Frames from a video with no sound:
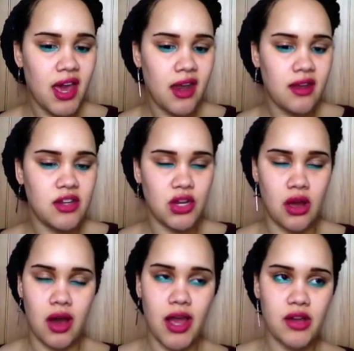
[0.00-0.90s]
And, you
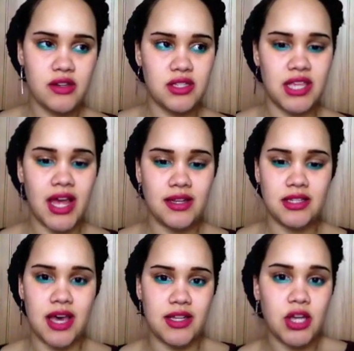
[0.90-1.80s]
know, I understand
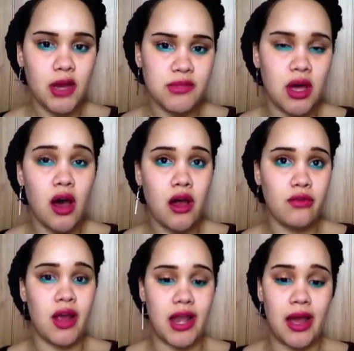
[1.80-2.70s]
that times are hard
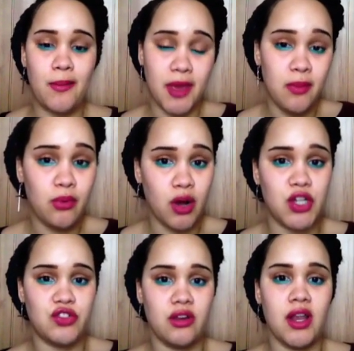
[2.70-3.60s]
right now, people are
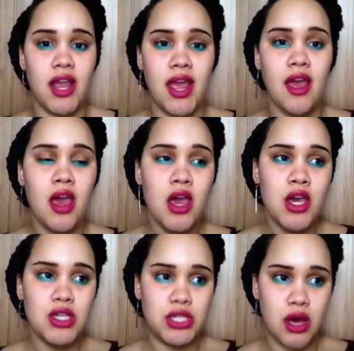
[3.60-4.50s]
struggling.
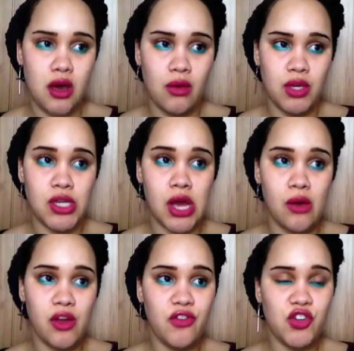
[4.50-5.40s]
So, you know,
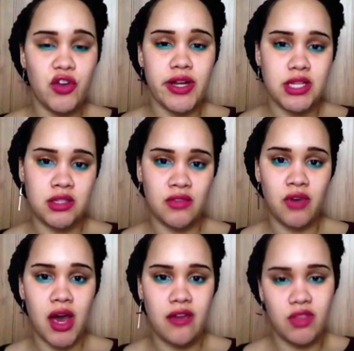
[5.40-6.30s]
if you're trying to
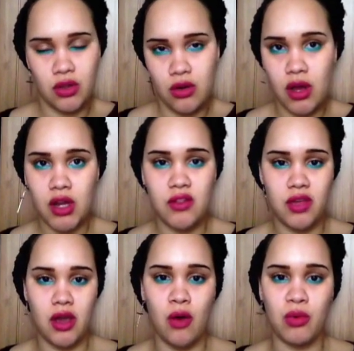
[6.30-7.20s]
survive, then you're not going to
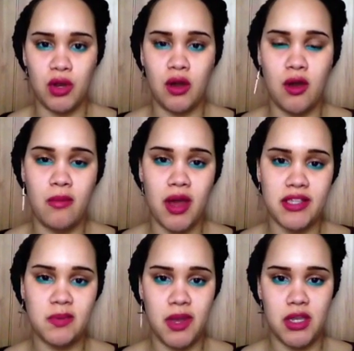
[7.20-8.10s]
think, oh, I'm going to go and buy
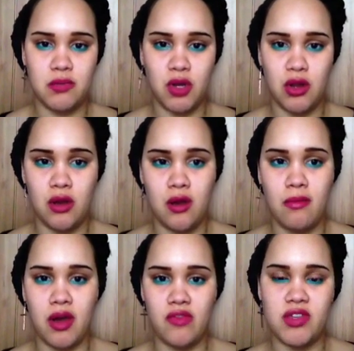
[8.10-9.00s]
spinach, I'm going to go
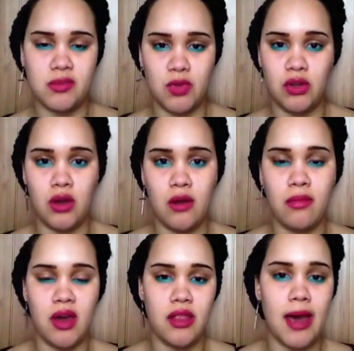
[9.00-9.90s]
and buy this, I'm going to go and
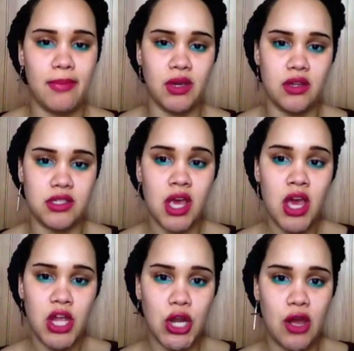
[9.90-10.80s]
buy that, because,
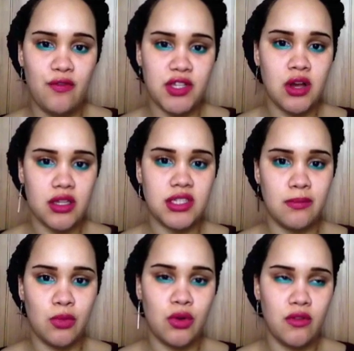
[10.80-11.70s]
you know, if it's
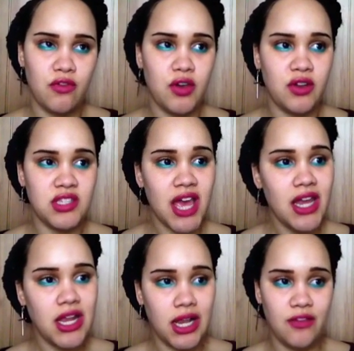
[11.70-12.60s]
costing more than food, because
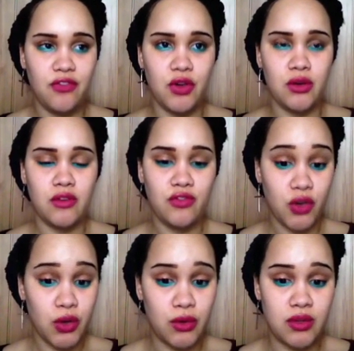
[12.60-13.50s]
technically
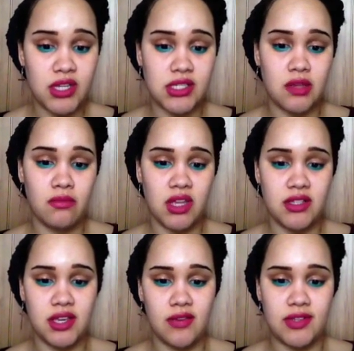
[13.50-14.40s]
food is something
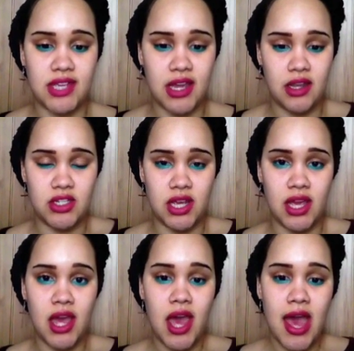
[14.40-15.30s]
to give us
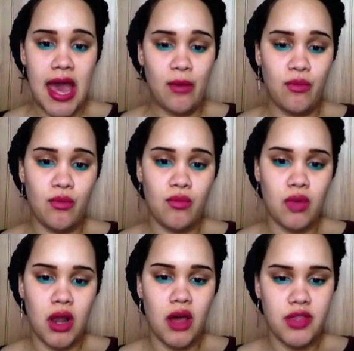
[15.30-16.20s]
energy, and
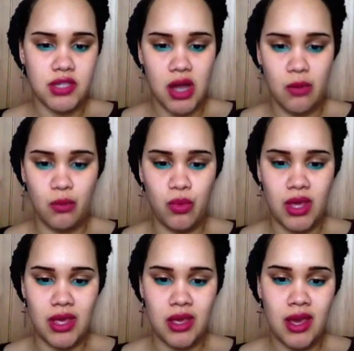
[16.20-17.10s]
a lot of the time
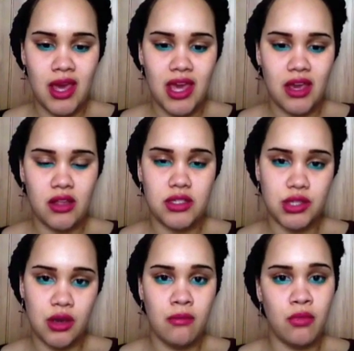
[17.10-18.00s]
we
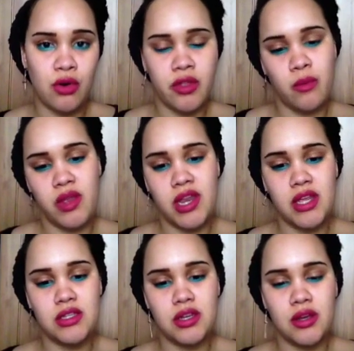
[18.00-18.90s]
consume more than we
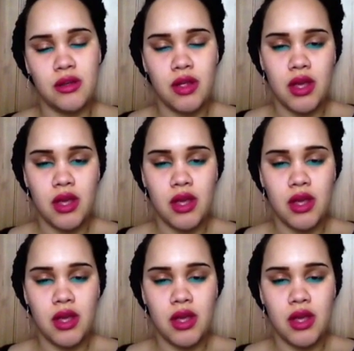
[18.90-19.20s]
need to.